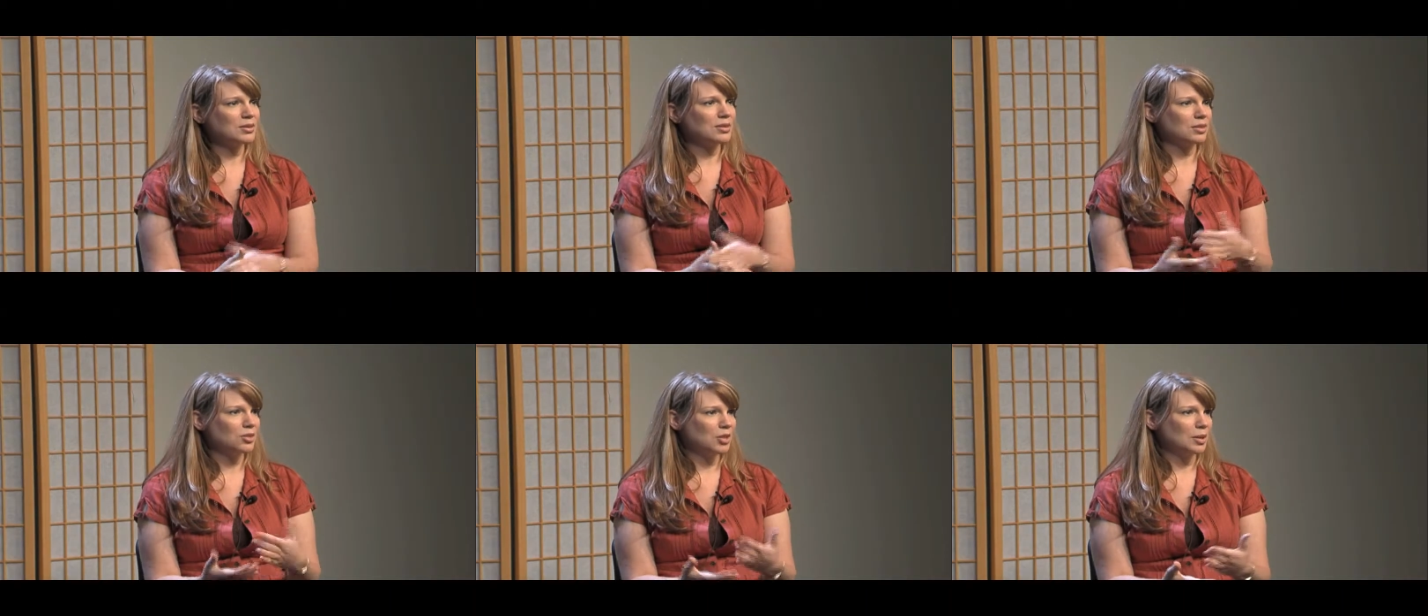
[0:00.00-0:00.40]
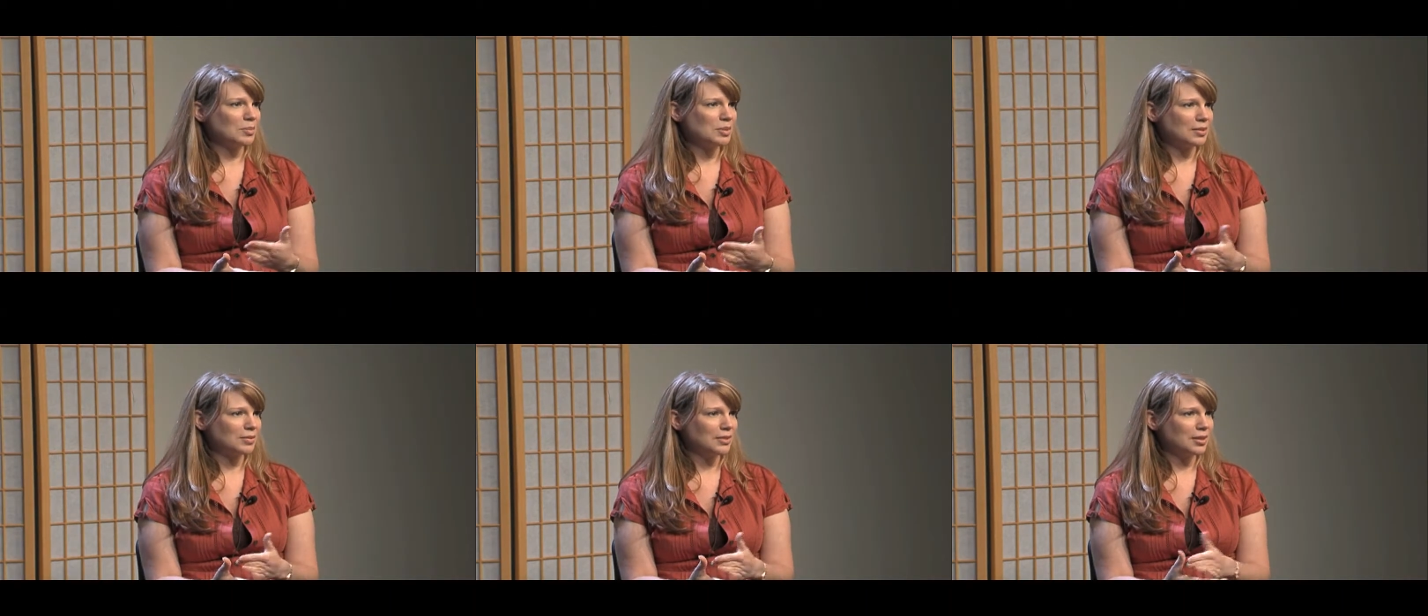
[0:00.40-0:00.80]
the
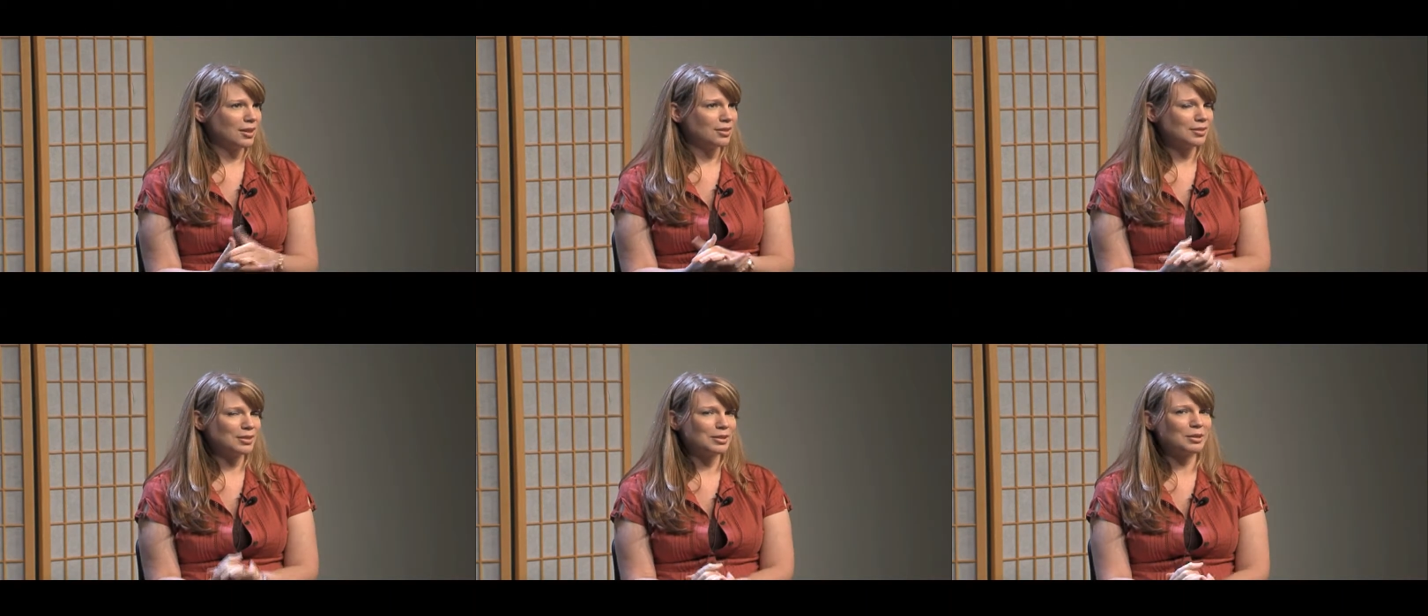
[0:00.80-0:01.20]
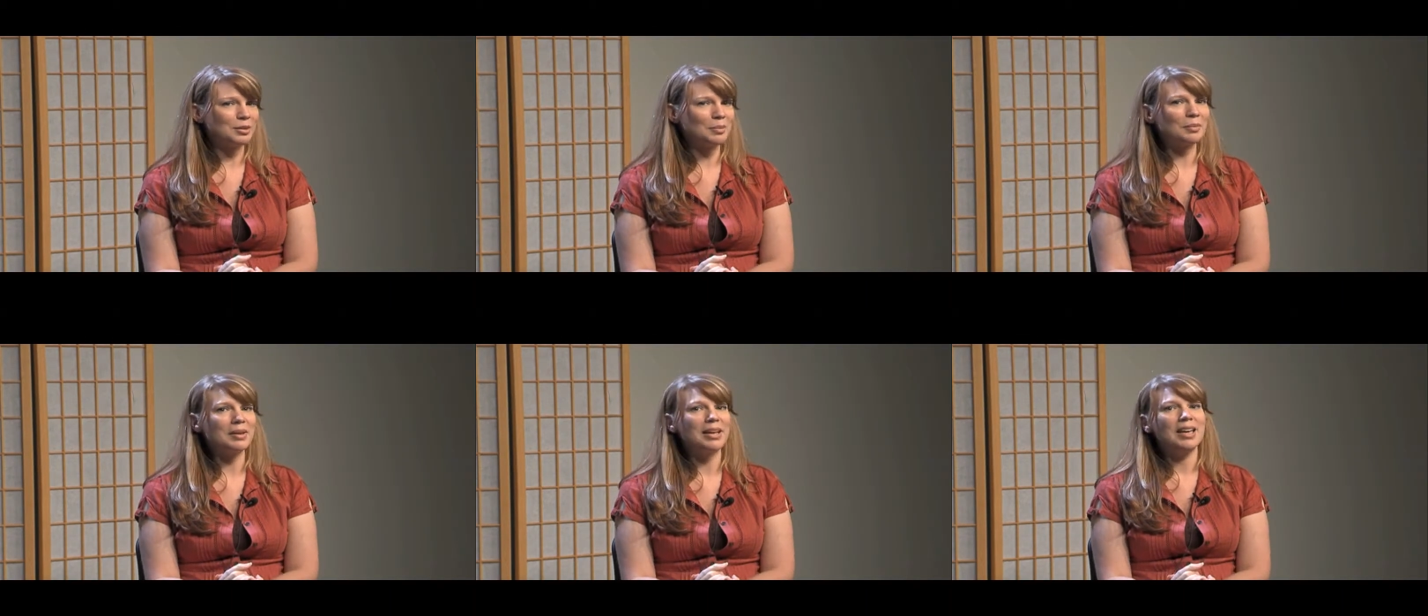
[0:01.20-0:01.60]
shapes of the
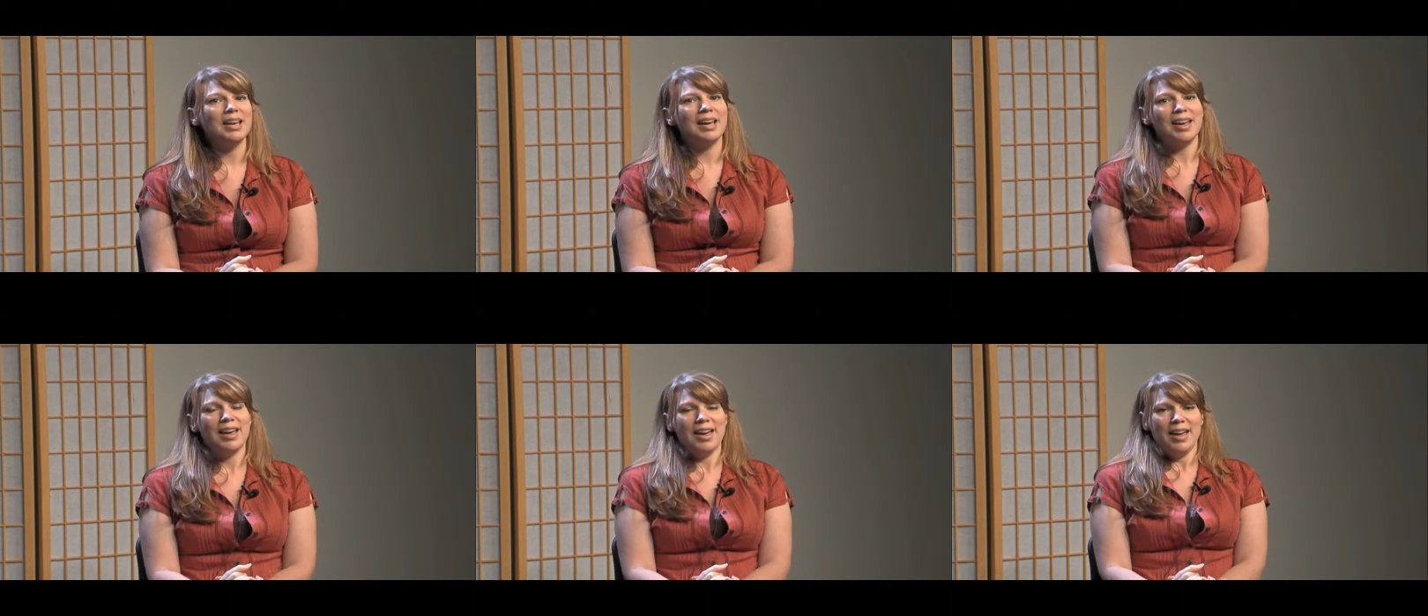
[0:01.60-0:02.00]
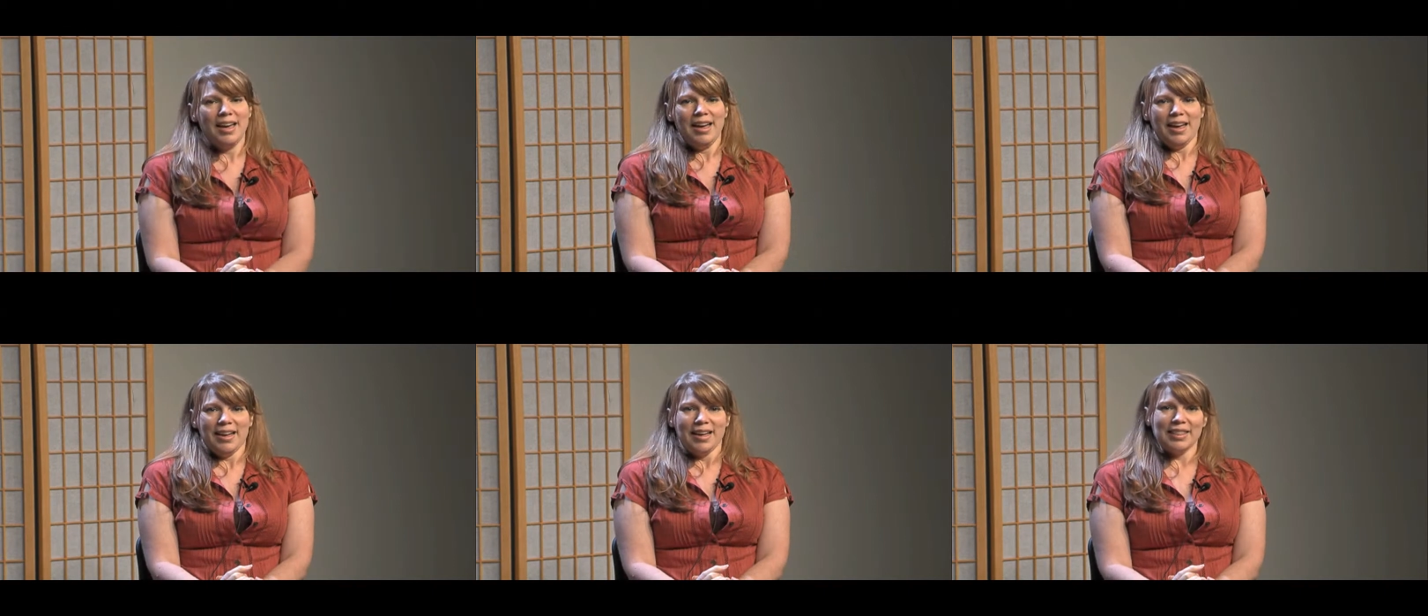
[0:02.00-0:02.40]
costume,
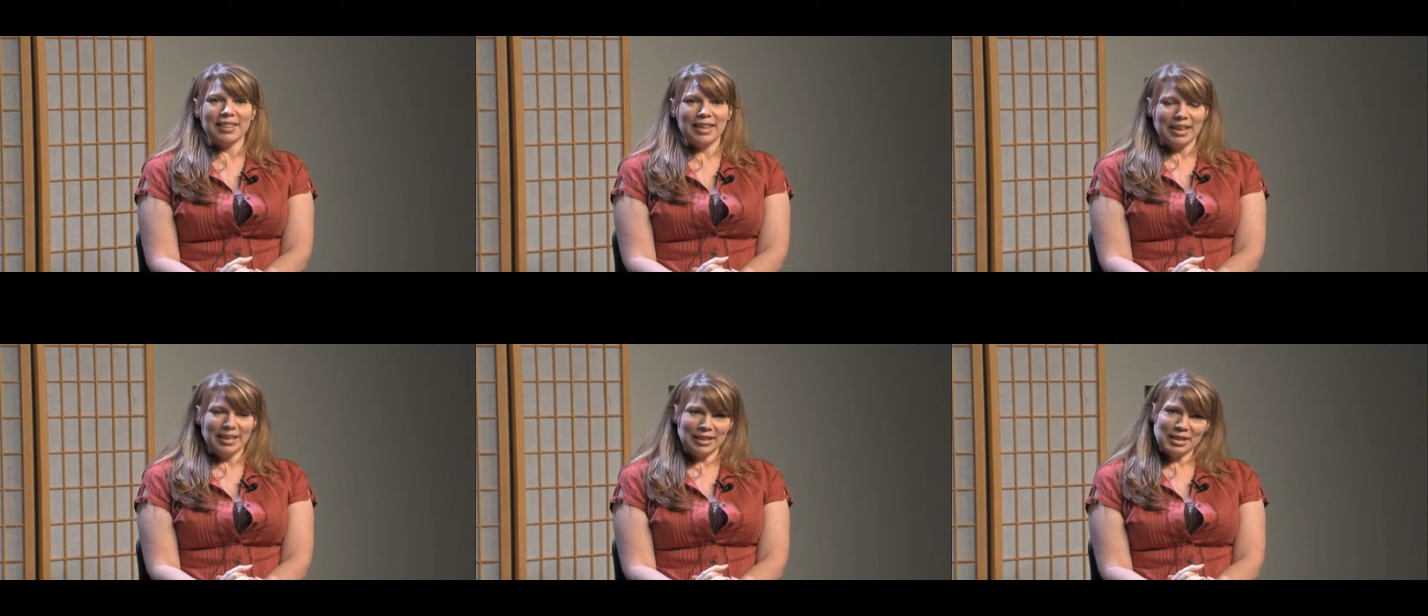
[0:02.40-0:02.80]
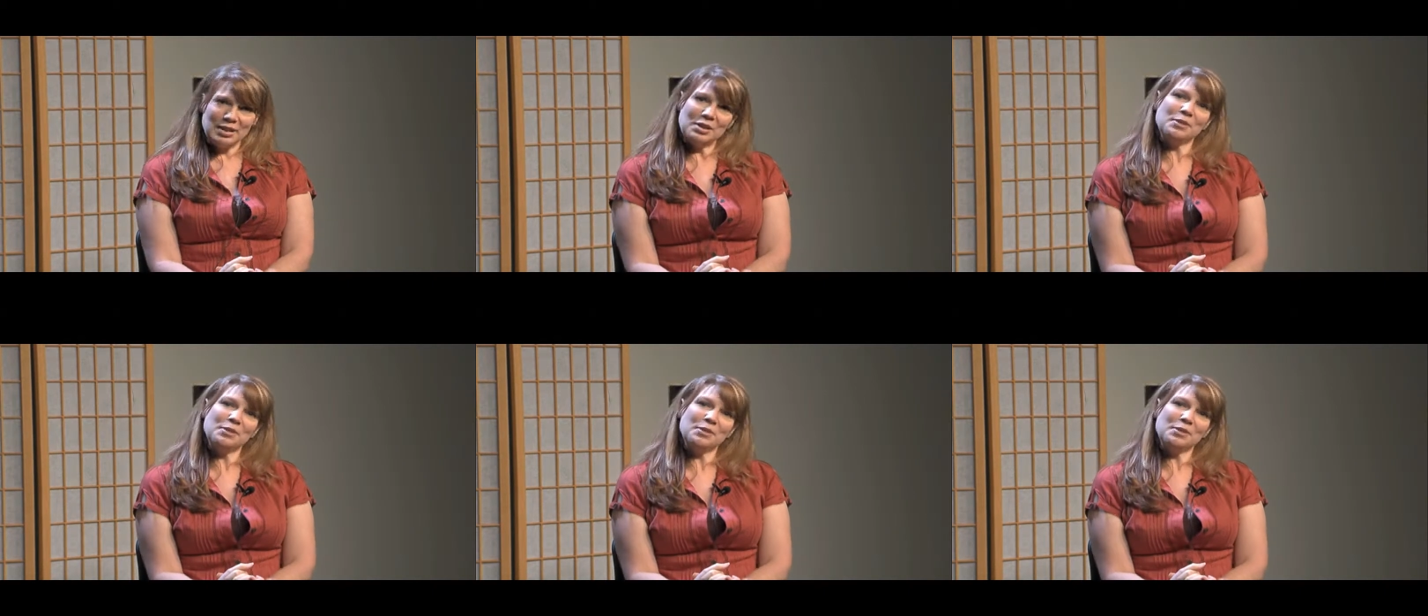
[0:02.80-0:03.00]
and then